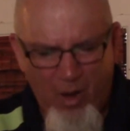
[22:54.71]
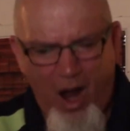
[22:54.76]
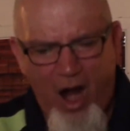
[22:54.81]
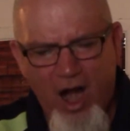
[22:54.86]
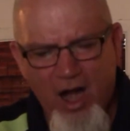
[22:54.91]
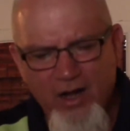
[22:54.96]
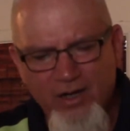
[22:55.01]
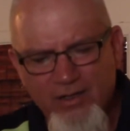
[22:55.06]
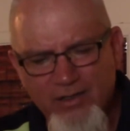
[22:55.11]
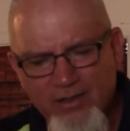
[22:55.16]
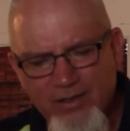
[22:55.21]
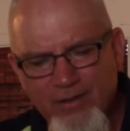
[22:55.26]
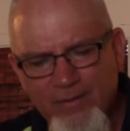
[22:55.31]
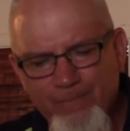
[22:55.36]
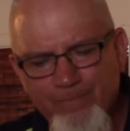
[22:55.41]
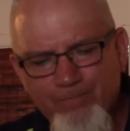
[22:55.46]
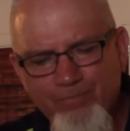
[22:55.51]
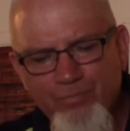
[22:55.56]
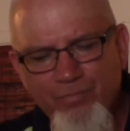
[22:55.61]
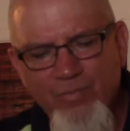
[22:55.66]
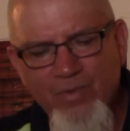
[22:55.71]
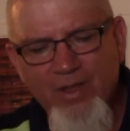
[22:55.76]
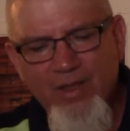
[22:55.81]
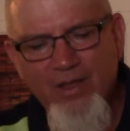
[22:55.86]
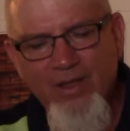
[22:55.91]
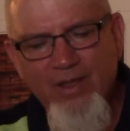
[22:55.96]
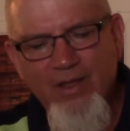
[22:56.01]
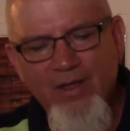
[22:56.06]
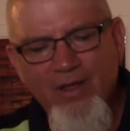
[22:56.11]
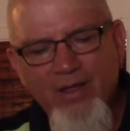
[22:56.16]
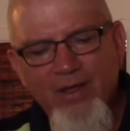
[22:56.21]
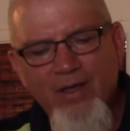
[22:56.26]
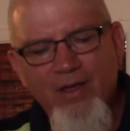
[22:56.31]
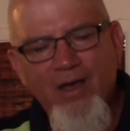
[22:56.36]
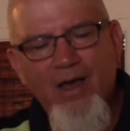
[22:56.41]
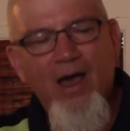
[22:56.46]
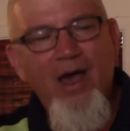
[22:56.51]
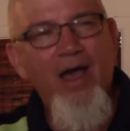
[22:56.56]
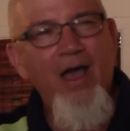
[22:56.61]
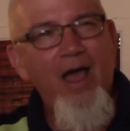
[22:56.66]
apart.
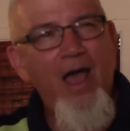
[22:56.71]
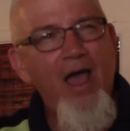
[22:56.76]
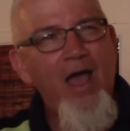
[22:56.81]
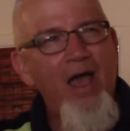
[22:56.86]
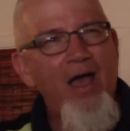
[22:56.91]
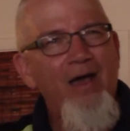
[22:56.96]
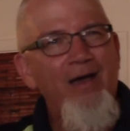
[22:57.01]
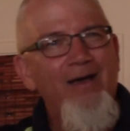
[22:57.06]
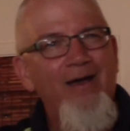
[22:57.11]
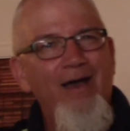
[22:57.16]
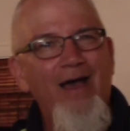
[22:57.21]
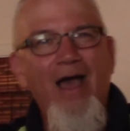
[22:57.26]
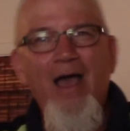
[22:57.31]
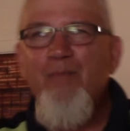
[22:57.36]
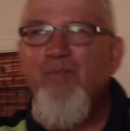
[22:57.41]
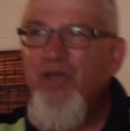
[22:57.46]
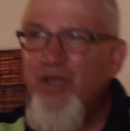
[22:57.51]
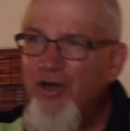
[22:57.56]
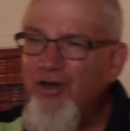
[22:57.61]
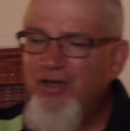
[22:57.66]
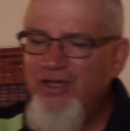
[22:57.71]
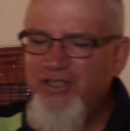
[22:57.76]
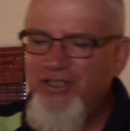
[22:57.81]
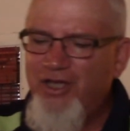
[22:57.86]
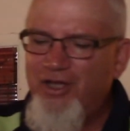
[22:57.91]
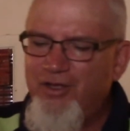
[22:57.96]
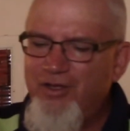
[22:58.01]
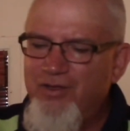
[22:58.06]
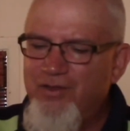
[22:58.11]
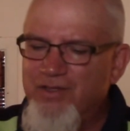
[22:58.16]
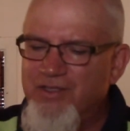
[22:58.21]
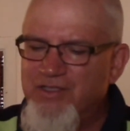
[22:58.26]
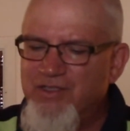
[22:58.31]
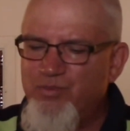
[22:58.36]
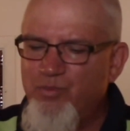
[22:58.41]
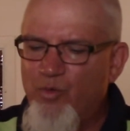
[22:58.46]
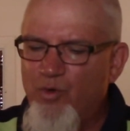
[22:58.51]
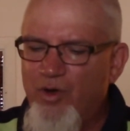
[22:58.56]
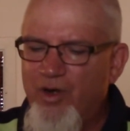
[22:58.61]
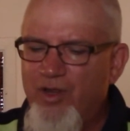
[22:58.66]
Uh, I'm here to tell you
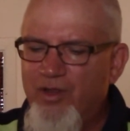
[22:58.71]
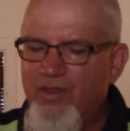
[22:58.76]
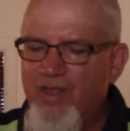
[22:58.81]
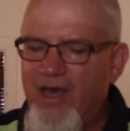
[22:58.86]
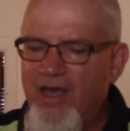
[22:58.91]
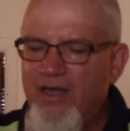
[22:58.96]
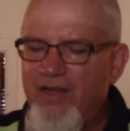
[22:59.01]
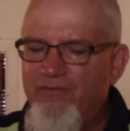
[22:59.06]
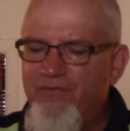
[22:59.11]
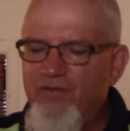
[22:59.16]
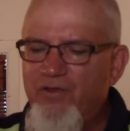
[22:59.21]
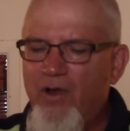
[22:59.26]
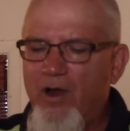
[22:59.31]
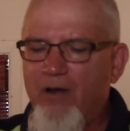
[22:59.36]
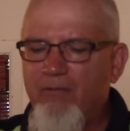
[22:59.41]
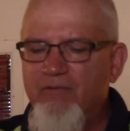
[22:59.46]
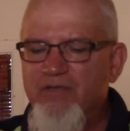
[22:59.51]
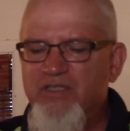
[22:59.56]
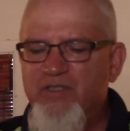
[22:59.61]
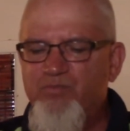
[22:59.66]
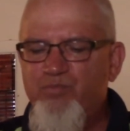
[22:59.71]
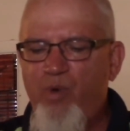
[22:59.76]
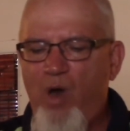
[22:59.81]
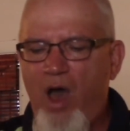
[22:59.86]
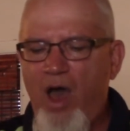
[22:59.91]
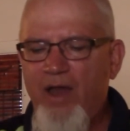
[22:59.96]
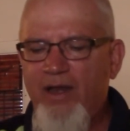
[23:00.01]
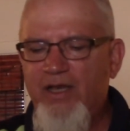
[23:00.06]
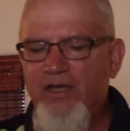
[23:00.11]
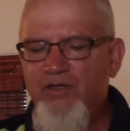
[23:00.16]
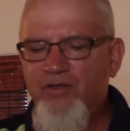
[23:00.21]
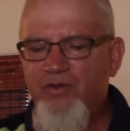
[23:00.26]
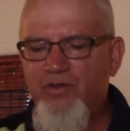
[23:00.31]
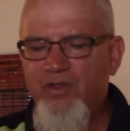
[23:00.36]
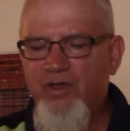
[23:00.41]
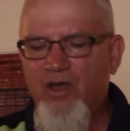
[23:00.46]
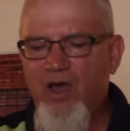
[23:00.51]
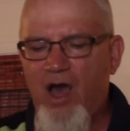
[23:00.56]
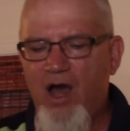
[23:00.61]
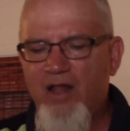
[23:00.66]
this morning that if you are responding to
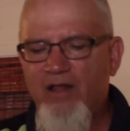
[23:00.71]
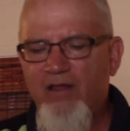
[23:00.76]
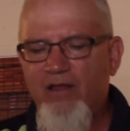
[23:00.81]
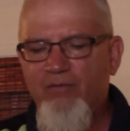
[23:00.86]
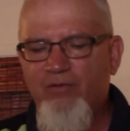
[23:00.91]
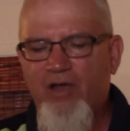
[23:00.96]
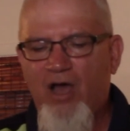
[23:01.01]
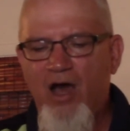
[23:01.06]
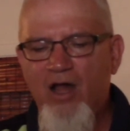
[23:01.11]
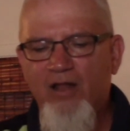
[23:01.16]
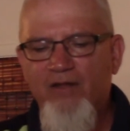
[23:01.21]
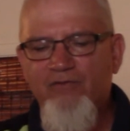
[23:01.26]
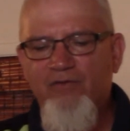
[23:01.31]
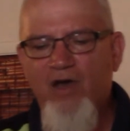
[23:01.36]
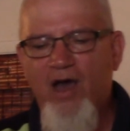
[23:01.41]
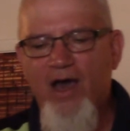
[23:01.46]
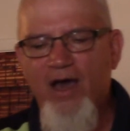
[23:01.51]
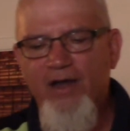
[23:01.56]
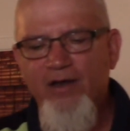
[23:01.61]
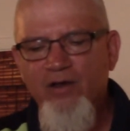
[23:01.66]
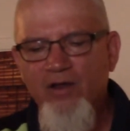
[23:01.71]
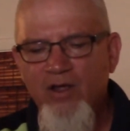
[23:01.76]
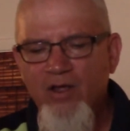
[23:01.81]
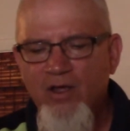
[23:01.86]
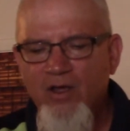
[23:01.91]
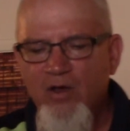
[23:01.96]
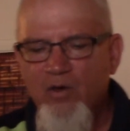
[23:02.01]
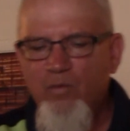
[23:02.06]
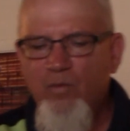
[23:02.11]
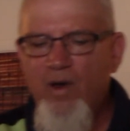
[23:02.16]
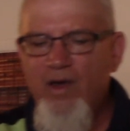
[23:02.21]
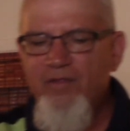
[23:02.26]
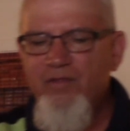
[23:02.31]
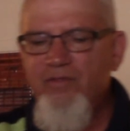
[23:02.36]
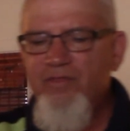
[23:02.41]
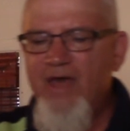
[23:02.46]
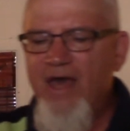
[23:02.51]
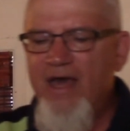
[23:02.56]
the call of God, whether